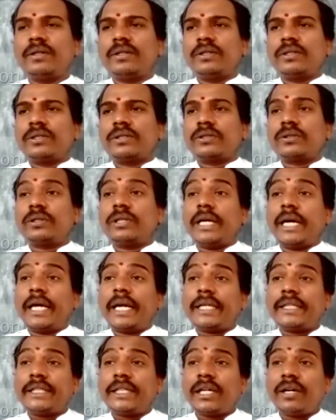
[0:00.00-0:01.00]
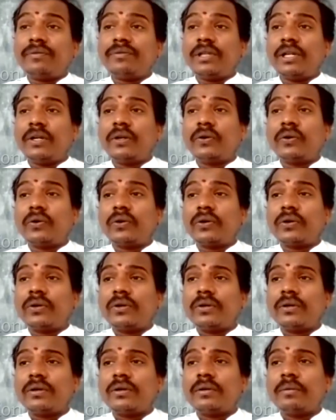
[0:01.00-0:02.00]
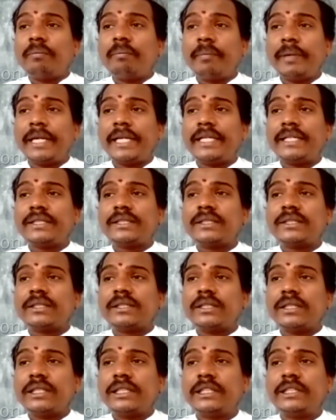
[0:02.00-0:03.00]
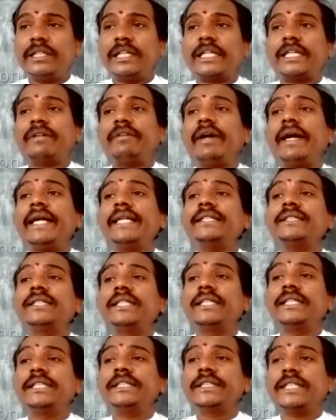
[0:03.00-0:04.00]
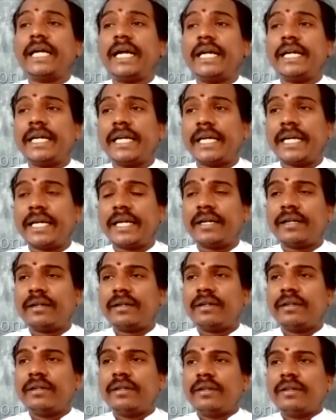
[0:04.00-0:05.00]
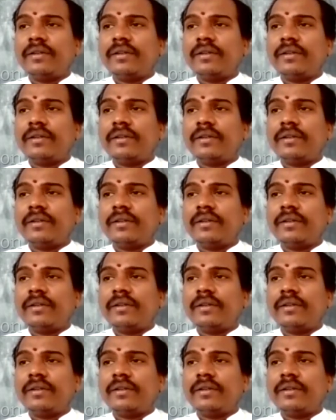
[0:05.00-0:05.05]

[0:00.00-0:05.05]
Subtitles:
So direction of the load means it acquaints the designer